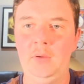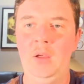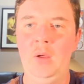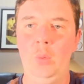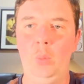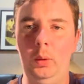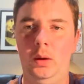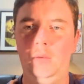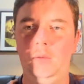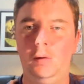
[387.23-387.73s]

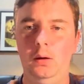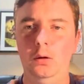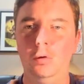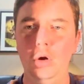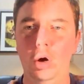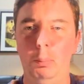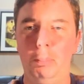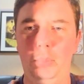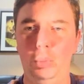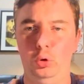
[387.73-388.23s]
We did
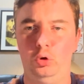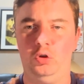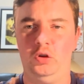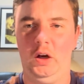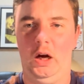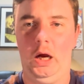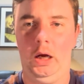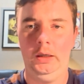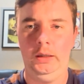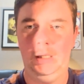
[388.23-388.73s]
not
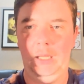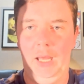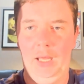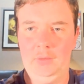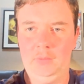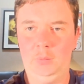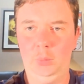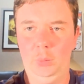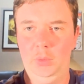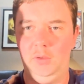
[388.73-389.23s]
butcher.
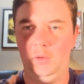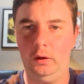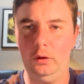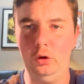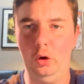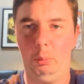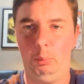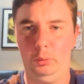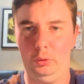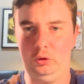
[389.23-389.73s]
Yes, we did
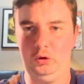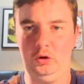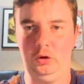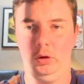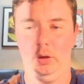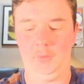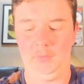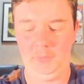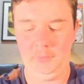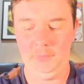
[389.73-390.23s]
not butcher it.